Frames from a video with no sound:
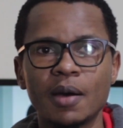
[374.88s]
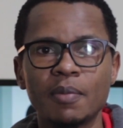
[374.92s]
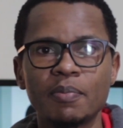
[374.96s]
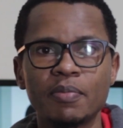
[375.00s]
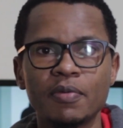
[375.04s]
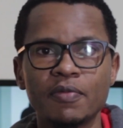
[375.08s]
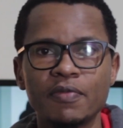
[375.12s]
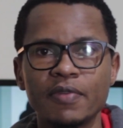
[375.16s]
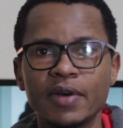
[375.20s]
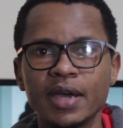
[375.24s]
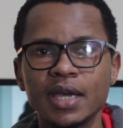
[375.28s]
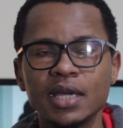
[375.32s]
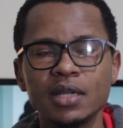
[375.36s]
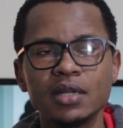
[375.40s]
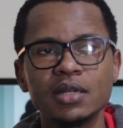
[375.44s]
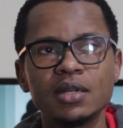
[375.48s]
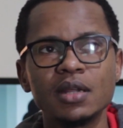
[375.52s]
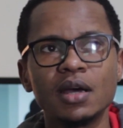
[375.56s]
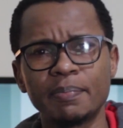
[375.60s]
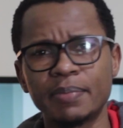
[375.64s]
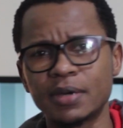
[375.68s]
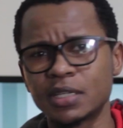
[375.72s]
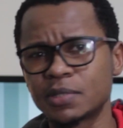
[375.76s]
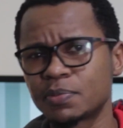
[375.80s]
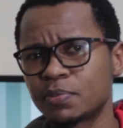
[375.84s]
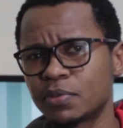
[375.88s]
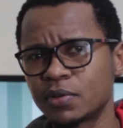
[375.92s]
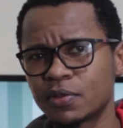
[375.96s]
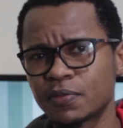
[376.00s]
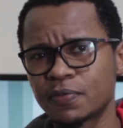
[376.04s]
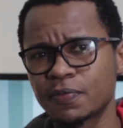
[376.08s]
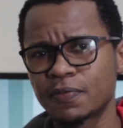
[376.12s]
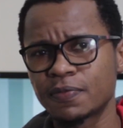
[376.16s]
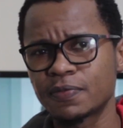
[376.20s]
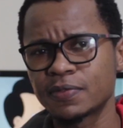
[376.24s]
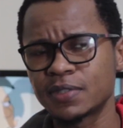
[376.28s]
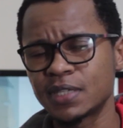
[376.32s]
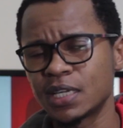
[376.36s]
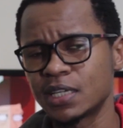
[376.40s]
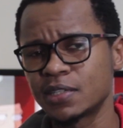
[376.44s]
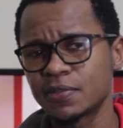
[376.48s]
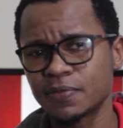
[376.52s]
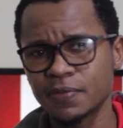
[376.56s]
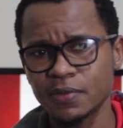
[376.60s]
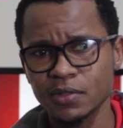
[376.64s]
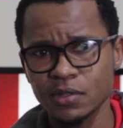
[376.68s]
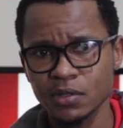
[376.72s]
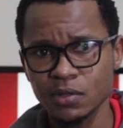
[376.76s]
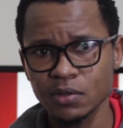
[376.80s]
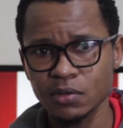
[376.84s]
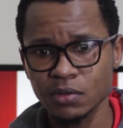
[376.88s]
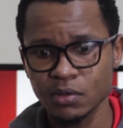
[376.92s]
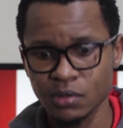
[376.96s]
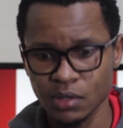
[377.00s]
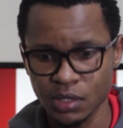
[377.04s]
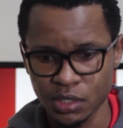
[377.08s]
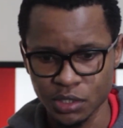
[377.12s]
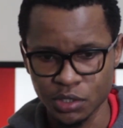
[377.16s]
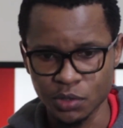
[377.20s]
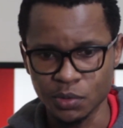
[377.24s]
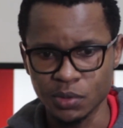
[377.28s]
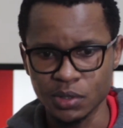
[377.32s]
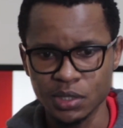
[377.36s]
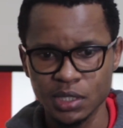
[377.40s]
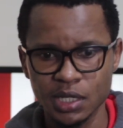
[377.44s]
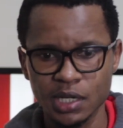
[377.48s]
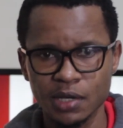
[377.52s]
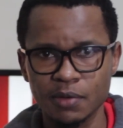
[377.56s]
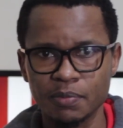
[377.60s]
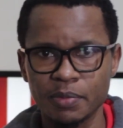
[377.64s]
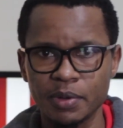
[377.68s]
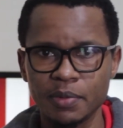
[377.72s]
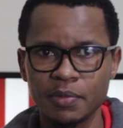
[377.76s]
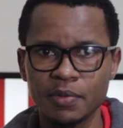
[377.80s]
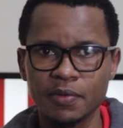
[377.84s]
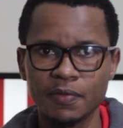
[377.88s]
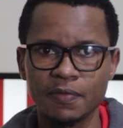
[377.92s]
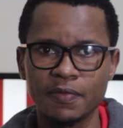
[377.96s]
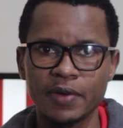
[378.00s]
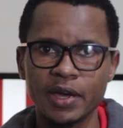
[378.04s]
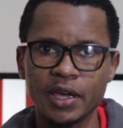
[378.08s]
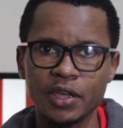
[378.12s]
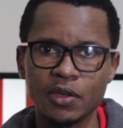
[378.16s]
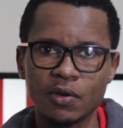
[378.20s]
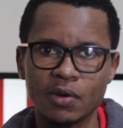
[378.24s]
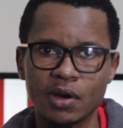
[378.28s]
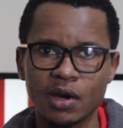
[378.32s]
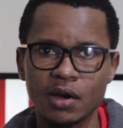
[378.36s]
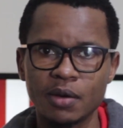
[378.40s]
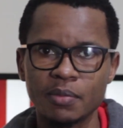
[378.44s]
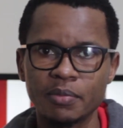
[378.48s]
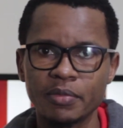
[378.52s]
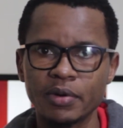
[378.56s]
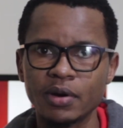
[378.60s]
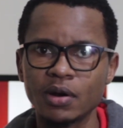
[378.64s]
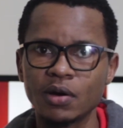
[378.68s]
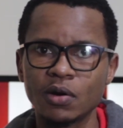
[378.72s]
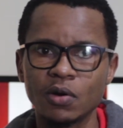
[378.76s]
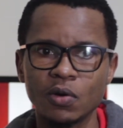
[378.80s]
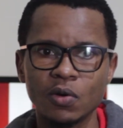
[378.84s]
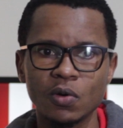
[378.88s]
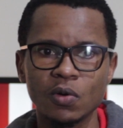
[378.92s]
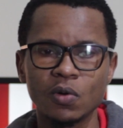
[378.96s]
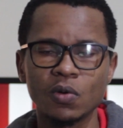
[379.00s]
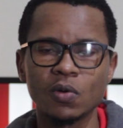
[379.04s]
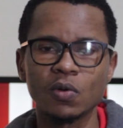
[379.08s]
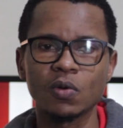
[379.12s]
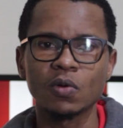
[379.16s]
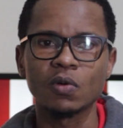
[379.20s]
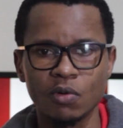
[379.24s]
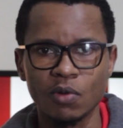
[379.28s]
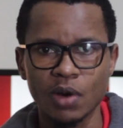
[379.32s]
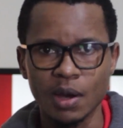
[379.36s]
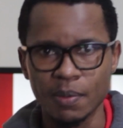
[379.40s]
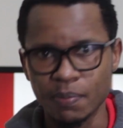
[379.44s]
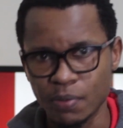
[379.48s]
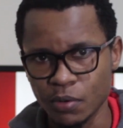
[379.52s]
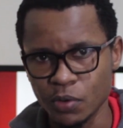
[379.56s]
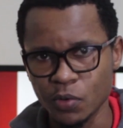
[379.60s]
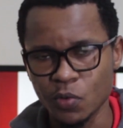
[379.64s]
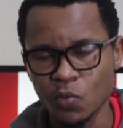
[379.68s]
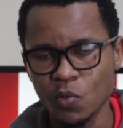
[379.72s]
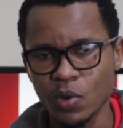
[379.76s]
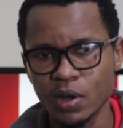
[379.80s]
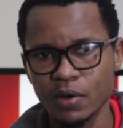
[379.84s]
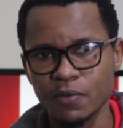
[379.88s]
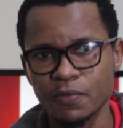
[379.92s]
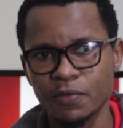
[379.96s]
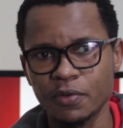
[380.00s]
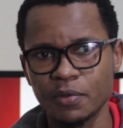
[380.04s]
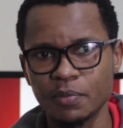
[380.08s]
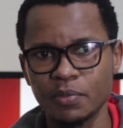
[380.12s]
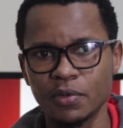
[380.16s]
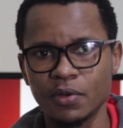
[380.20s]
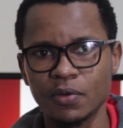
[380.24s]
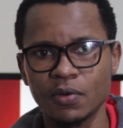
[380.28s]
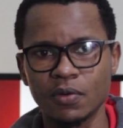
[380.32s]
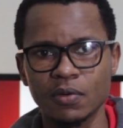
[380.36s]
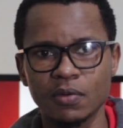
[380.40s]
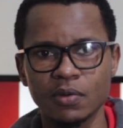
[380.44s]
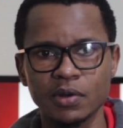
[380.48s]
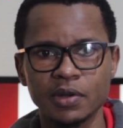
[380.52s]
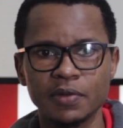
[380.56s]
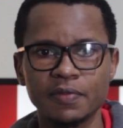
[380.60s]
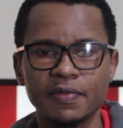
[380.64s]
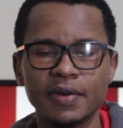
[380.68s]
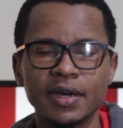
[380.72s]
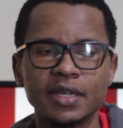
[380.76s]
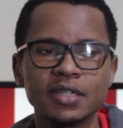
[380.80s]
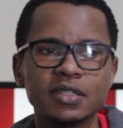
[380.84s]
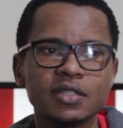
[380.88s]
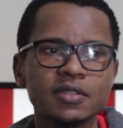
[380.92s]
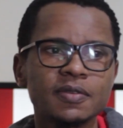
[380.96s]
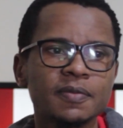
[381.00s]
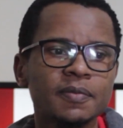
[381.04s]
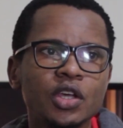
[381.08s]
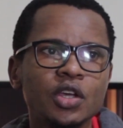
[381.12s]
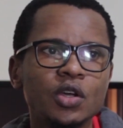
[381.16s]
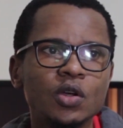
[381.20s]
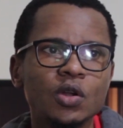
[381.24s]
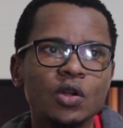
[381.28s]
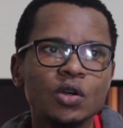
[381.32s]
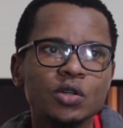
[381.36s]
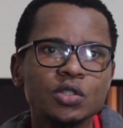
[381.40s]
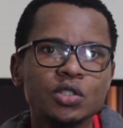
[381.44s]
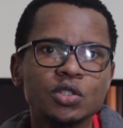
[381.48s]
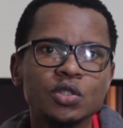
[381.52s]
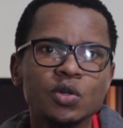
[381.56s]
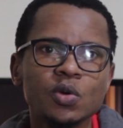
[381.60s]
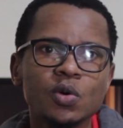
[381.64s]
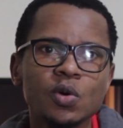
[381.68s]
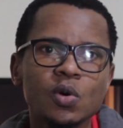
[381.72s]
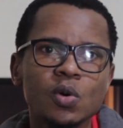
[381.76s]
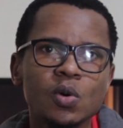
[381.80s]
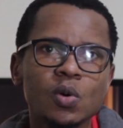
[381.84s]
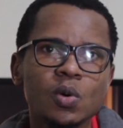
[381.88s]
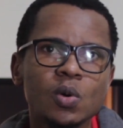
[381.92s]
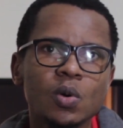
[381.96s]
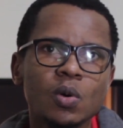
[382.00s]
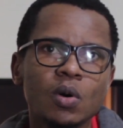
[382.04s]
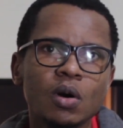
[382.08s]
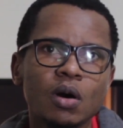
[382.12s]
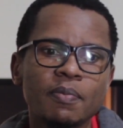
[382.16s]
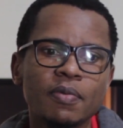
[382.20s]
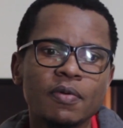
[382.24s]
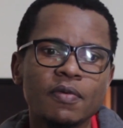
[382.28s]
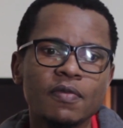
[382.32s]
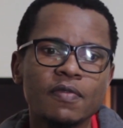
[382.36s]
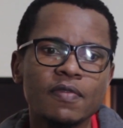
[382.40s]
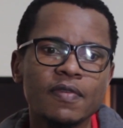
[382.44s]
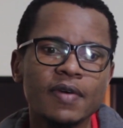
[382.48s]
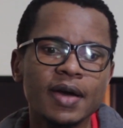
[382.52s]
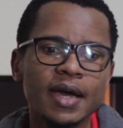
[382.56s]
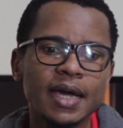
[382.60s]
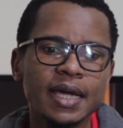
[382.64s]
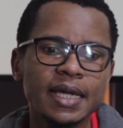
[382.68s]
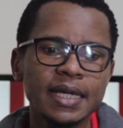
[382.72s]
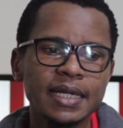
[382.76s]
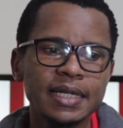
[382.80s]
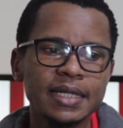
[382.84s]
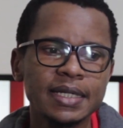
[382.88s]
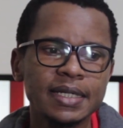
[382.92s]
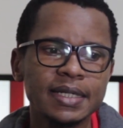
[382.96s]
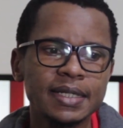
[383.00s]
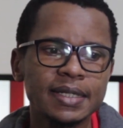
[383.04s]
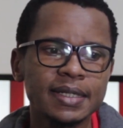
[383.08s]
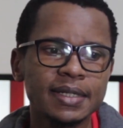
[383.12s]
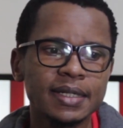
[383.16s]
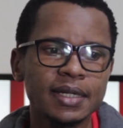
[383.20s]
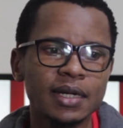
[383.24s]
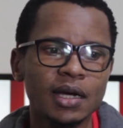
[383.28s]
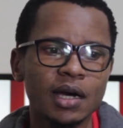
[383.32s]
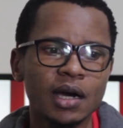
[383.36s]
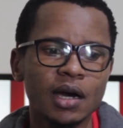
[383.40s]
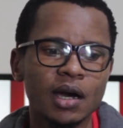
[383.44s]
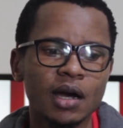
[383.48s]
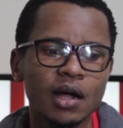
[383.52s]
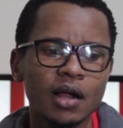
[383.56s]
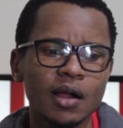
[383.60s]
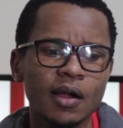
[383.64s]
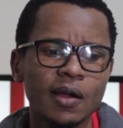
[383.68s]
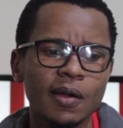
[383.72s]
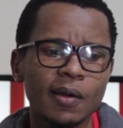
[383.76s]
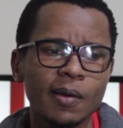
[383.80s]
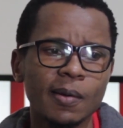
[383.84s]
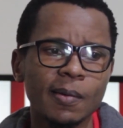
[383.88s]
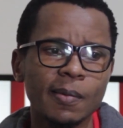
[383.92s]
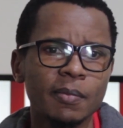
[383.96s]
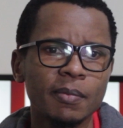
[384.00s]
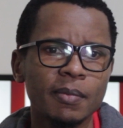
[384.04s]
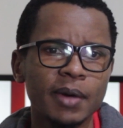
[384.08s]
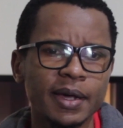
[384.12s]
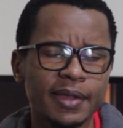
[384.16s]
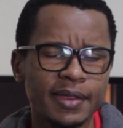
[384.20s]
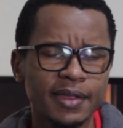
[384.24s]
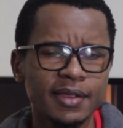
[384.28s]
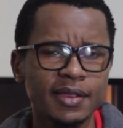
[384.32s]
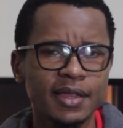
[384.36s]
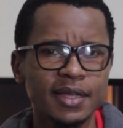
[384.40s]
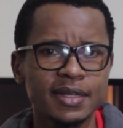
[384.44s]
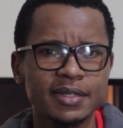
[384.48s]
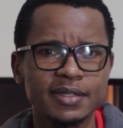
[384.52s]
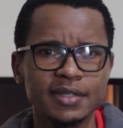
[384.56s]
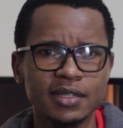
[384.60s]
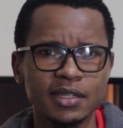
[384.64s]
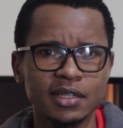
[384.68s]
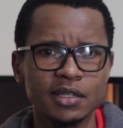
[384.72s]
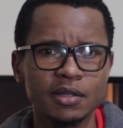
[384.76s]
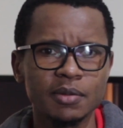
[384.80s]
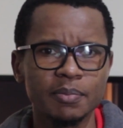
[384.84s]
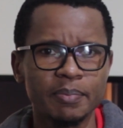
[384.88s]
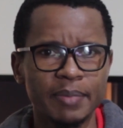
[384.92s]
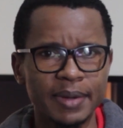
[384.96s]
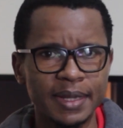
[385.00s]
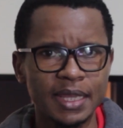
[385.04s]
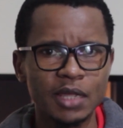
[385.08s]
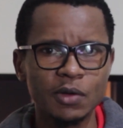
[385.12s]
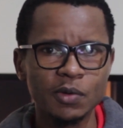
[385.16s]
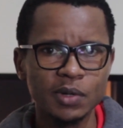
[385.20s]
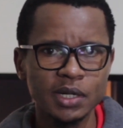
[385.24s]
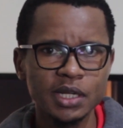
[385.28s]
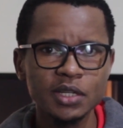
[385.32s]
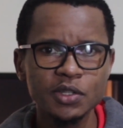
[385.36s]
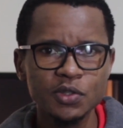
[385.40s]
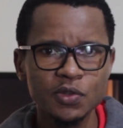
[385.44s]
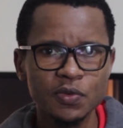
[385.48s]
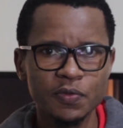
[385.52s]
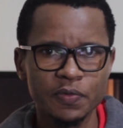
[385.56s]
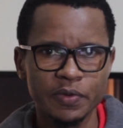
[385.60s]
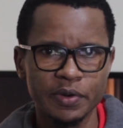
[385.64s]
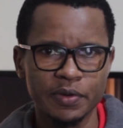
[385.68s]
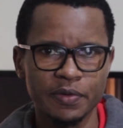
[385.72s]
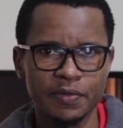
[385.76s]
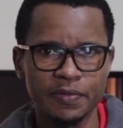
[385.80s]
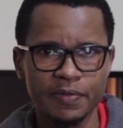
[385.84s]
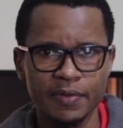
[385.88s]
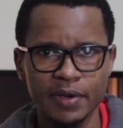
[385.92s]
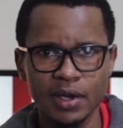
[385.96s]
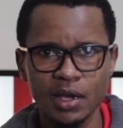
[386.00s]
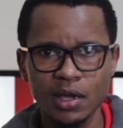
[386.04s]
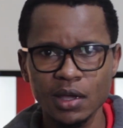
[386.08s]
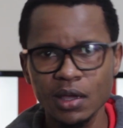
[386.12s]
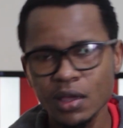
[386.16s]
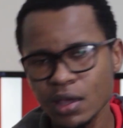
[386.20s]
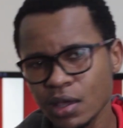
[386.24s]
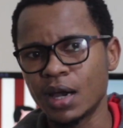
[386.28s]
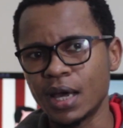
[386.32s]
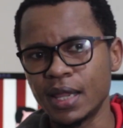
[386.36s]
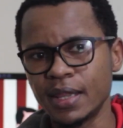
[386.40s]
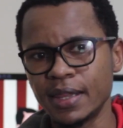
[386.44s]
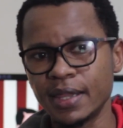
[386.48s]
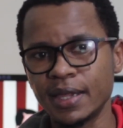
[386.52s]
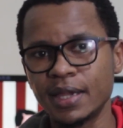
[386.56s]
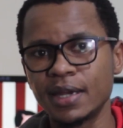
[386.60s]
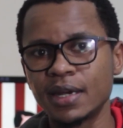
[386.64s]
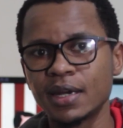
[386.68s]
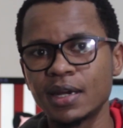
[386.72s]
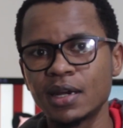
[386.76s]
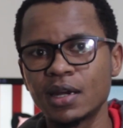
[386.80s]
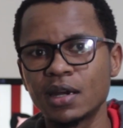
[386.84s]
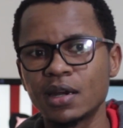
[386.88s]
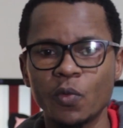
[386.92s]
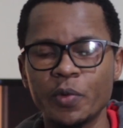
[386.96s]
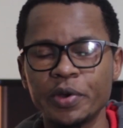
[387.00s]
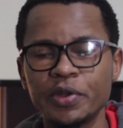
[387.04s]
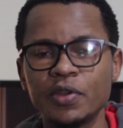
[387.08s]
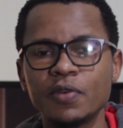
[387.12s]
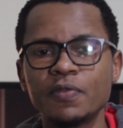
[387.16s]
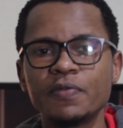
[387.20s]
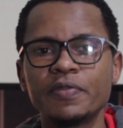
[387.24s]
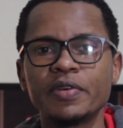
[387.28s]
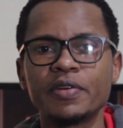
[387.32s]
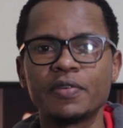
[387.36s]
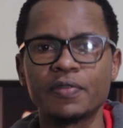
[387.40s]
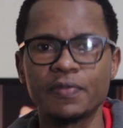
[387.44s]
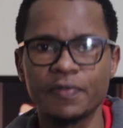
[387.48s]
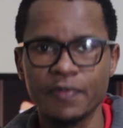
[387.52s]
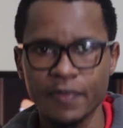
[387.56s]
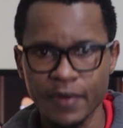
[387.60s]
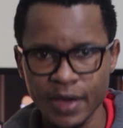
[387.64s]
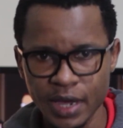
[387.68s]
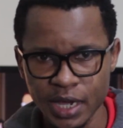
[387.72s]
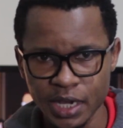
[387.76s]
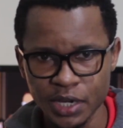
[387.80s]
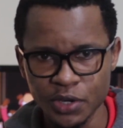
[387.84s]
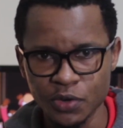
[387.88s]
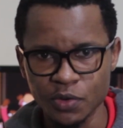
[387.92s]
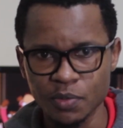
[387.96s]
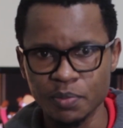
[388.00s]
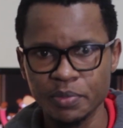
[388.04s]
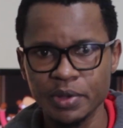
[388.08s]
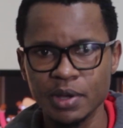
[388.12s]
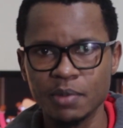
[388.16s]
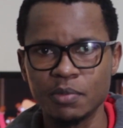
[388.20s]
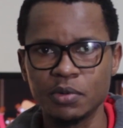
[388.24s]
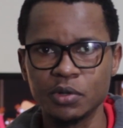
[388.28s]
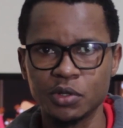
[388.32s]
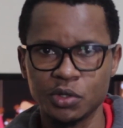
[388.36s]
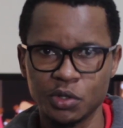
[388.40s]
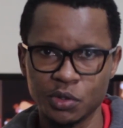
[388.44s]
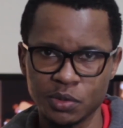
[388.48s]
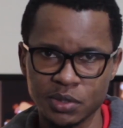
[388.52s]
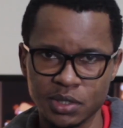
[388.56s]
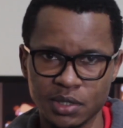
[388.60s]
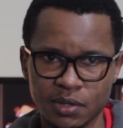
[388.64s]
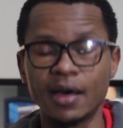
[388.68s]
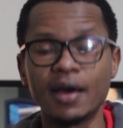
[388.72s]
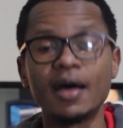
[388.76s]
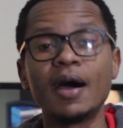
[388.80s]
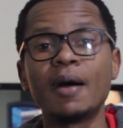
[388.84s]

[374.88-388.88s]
Provide a passport size photo that you'll take maybe via your camera or upload one from your device. You'll also provide, I think that's it, but they will need to verify, and then when you're verified, you'll be able to use the